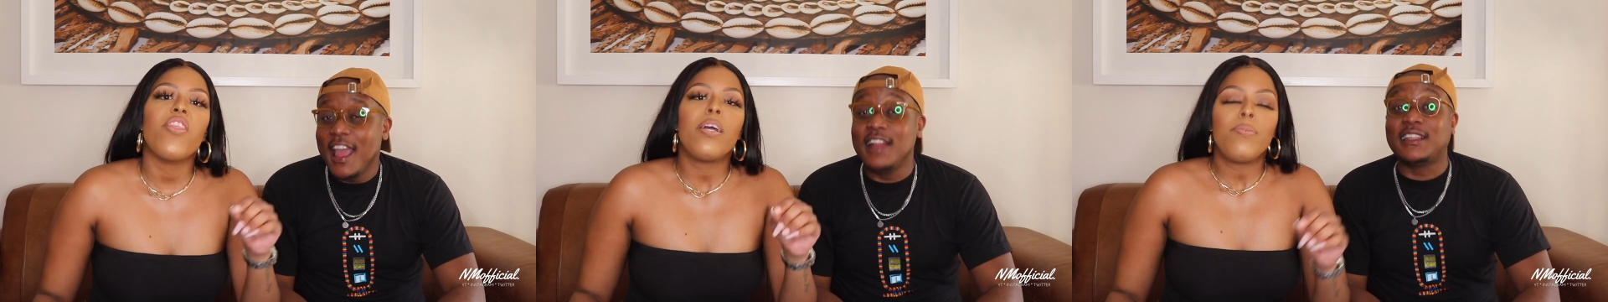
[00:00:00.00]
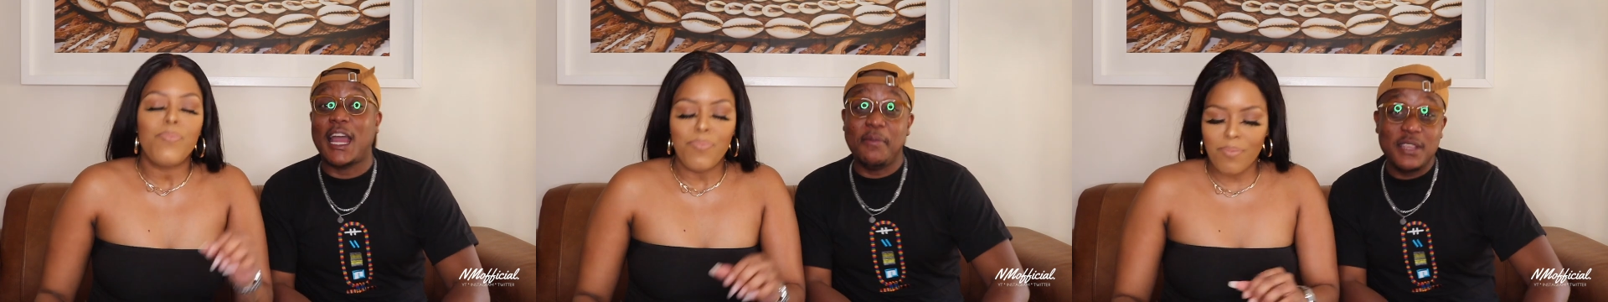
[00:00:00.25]

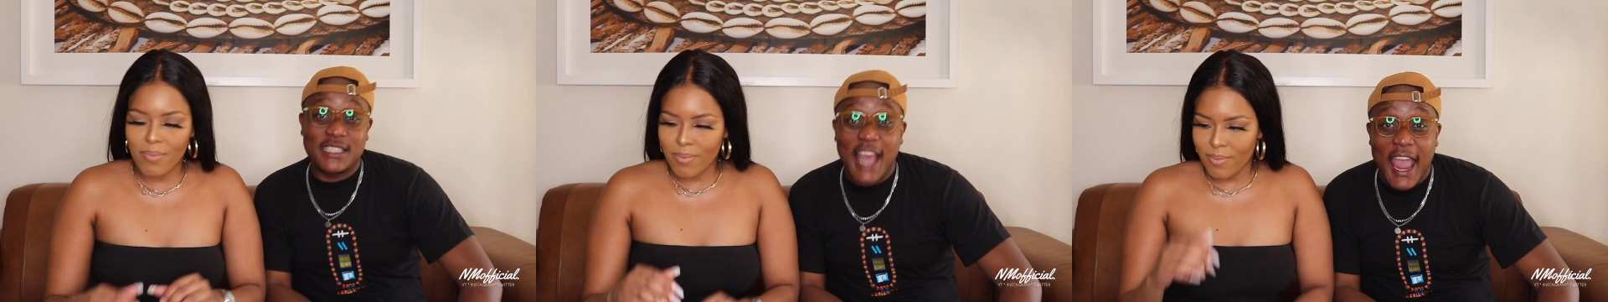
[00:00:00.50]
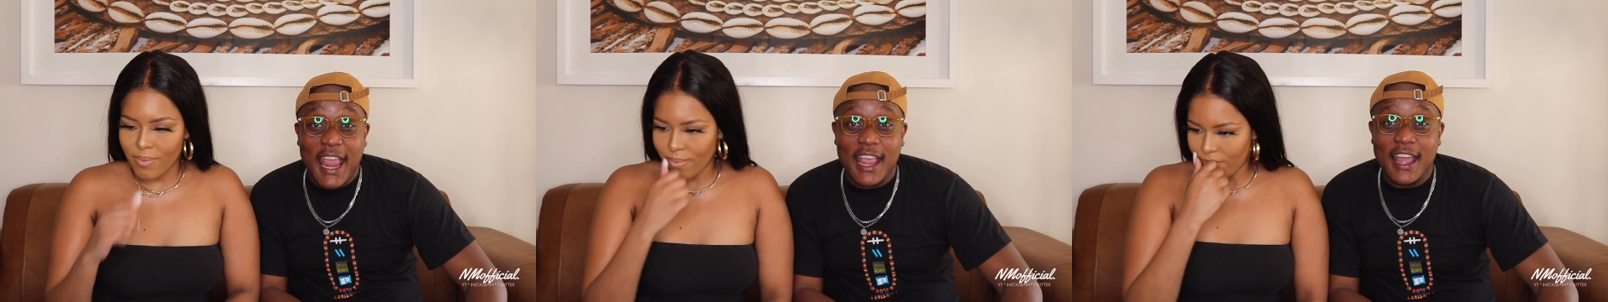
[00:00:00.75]
Speaker 1: And you
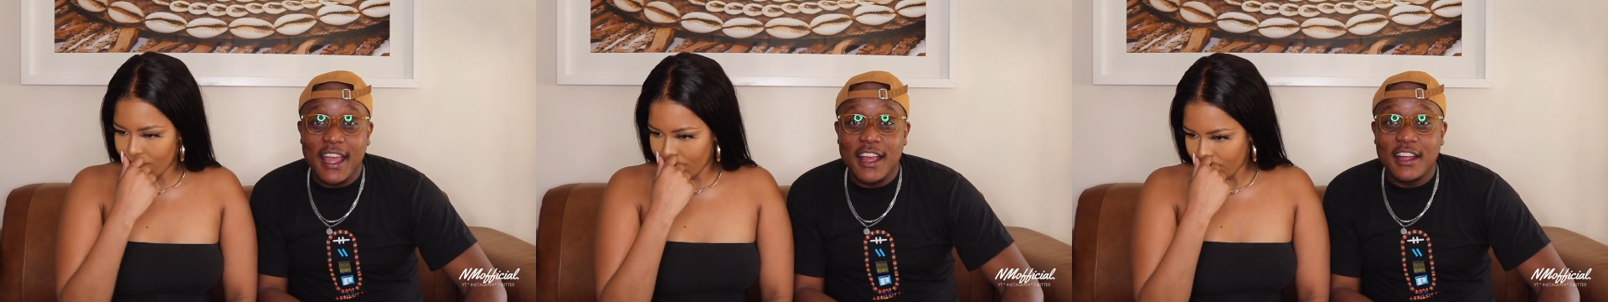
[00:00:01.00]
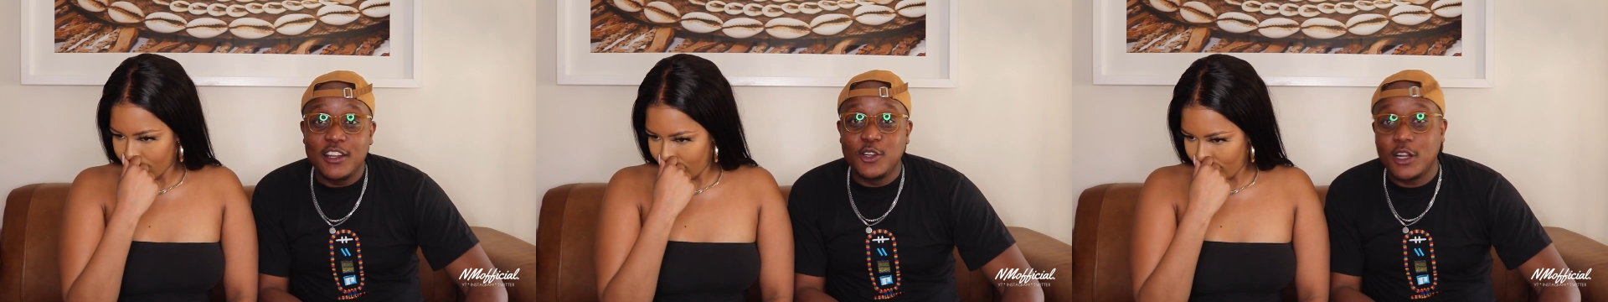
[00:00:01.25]
saying,
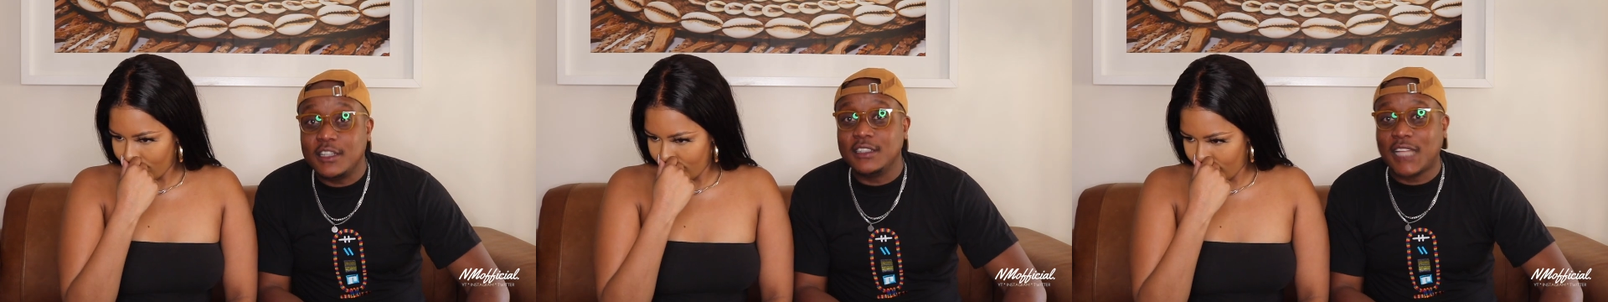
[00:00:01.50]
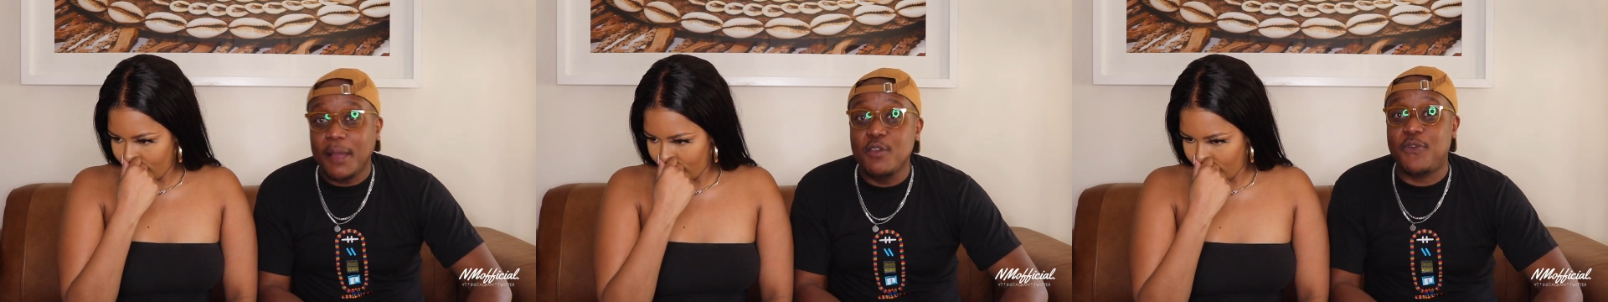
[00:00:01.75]
not be